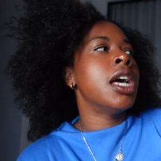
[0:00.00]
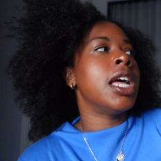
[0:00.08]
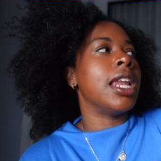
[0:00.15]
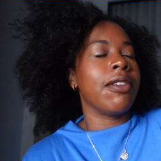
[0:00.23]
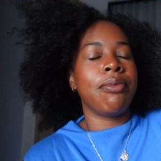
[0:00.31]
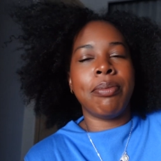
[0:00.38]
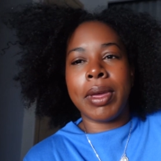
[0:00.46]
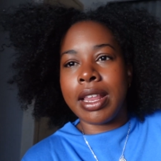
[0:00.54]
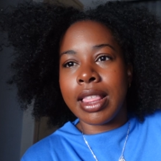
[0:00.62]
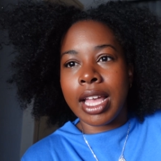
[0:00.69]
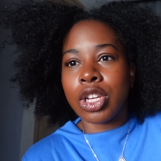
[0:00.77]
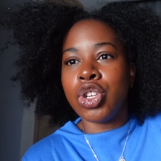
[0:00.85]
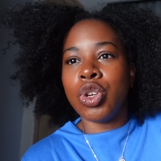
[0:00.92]
and I've been in
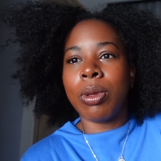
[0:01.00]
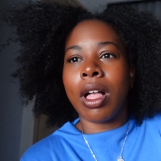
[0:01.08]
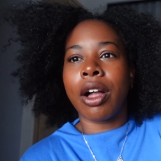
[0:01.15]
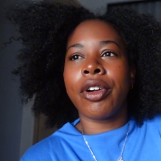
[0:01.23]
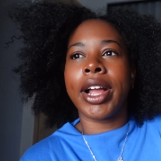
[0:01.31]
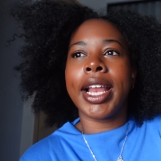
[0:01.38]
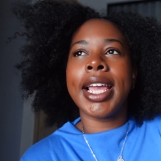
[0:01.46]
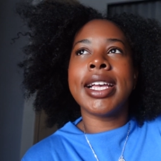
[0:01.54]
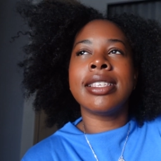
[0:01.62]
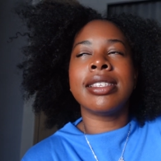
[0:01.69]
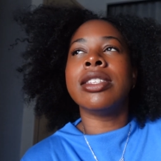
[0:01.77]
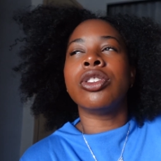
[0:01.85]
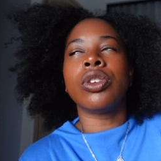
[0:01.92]
like a 2-block
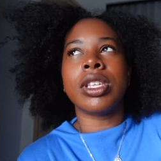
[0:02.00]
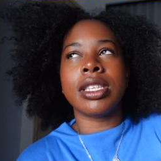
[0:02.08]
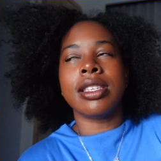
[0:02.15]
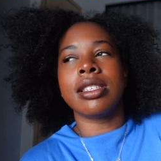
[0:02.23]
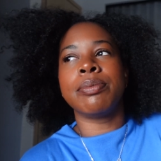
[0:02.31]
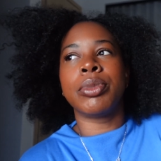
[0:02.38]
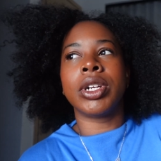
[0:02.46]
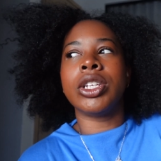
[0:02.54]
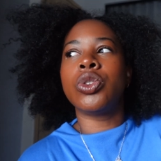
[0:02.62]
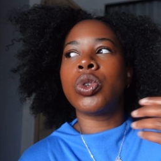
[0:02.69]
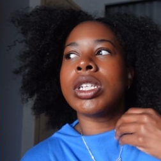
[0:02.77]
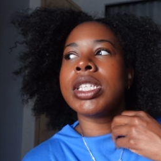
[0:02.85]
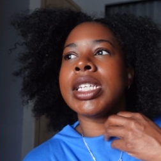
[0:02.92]
radius, and so this is a pretty
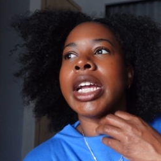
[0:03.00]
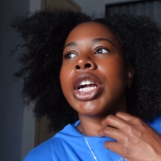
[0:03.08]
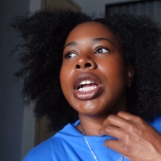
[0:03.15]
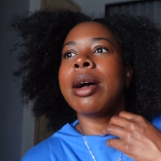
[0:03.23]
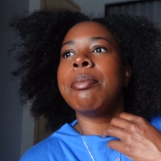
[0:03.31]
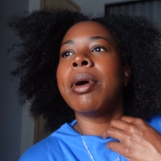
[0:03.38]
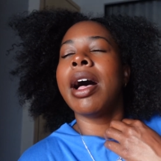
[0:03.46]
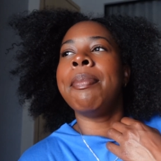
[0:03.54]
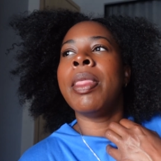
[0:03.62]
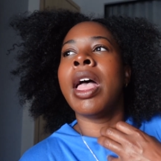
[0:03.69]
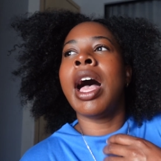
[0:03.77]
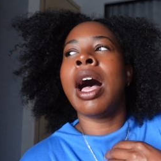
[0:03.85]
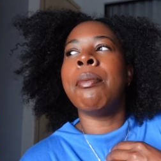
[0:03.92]
touristy area, but
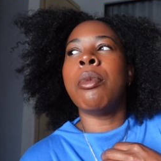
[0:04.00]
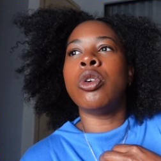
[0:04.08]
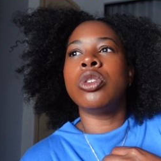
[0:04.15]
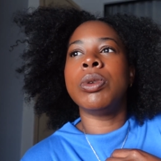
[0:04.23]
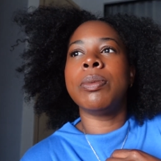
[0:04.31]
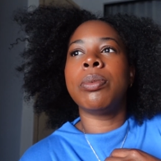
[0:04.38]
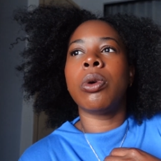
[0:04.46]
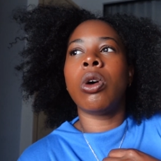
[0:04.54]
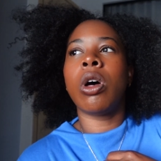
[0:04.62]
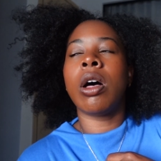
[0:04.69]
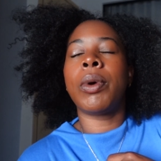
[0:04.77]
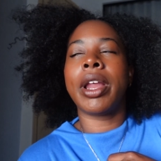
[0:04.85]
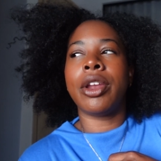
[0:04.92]
most people,
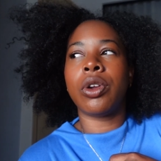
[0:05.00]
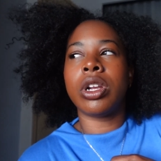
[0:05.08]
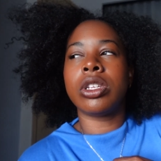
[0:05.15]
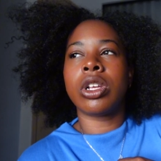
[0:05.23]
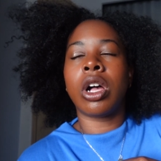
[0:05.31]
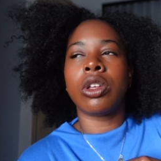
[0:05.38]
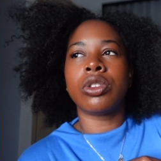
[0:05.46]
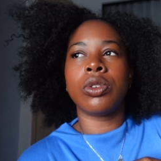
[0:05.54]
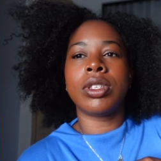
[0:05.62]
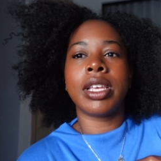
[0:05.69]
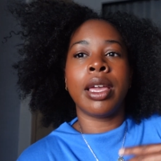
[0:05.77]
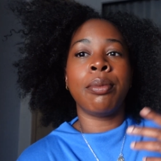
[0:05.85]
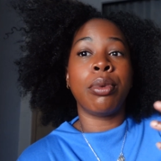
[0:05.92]
what I noticed, also
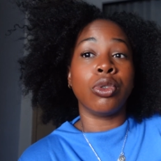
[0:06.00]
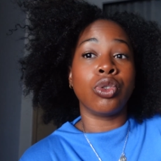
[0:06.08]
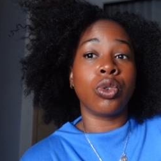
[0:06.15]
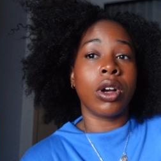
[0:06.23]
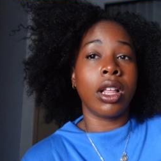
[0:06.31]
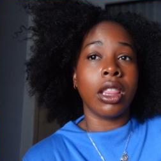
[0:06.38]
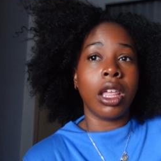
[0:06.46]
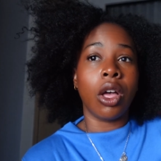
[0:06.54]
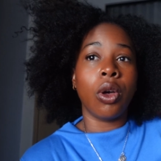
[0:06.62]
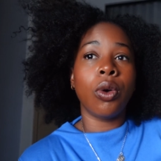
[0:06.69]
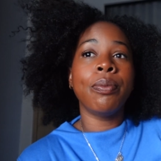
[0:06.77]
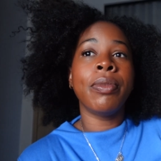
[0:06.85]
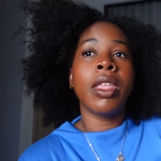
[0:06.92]
say bonjour,
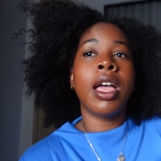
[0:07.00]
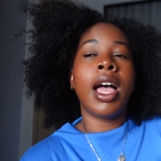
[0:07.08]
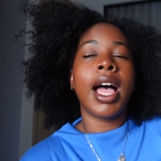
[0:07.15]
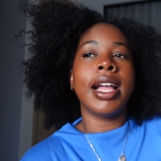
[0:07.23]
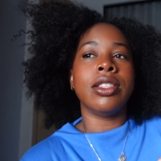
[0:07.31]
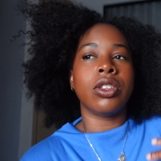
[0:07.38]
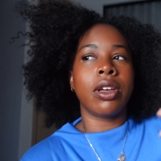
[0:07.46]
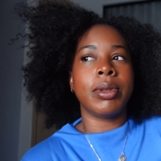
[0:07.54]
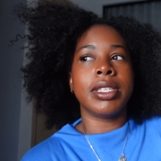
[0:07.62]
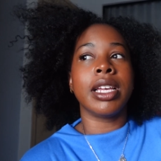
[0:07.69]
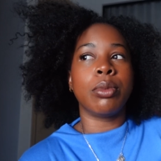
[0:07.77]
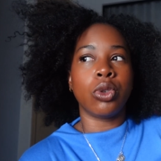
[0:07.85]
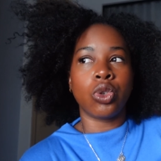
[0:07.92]
hello, and so I've been
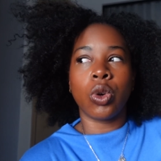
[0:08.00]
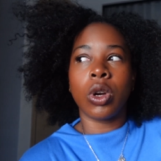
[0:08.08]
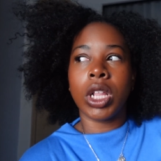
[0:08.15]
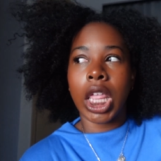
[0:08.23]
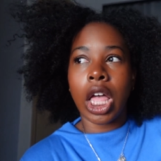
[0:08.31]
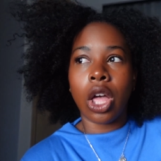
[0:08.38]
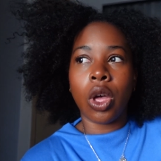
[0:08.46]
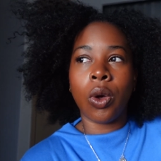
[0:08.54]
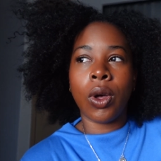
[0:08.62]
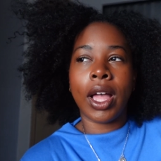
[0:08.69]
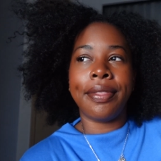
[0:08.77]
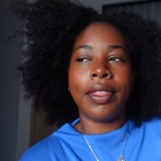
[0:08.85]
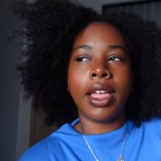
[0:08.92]
saying bonjour, hello,
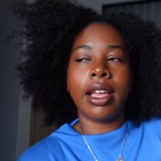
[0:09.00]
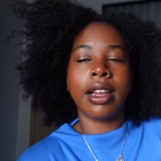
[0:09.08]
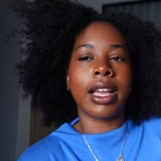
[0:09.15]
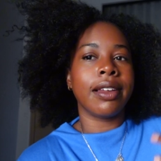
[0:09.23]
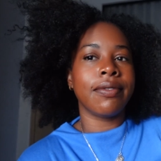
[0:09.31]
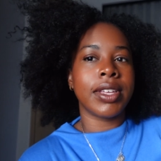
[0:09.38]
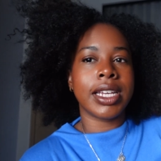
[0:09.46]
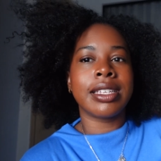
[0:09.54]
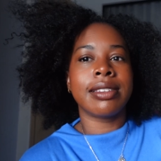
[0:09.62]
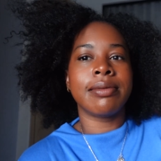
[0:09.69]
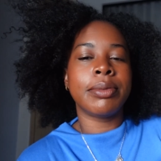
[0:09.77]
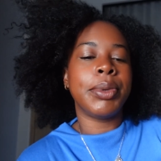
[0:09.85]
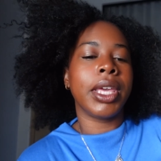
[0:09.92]
and then kind of like
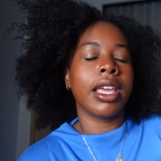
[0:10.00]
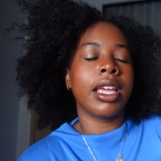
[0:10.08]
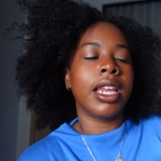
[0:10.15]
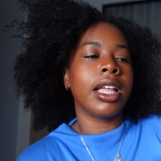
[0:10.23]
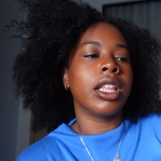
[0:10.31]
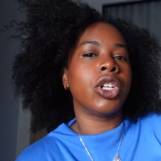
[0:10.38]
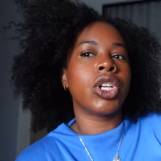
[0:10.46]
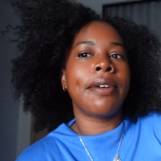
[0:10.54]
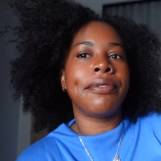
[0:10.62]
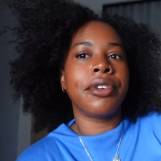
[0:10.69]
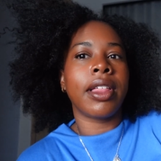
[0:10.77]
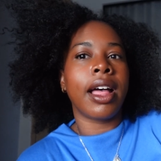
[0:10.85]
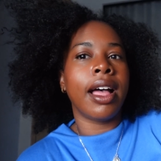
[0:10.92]
speaking in English
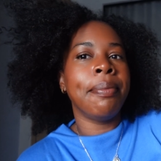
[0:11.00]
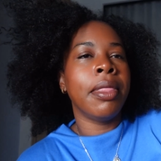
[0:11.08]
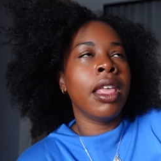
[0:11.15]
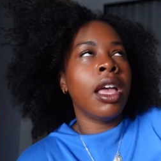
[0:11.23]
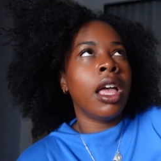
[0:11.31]
after that.